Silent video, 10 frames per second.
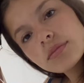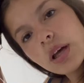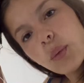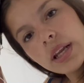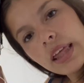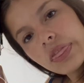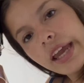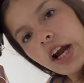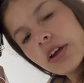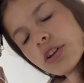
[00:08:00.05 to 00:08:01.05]
I want to eat
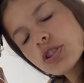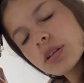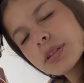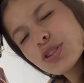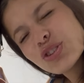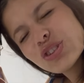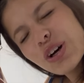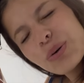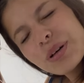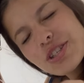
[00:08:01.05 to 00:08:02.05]
there and there's going to be
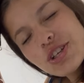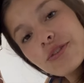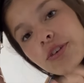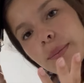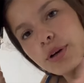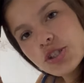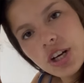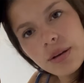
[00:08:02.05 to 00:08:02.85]
so much good food. I'm pretty sure I already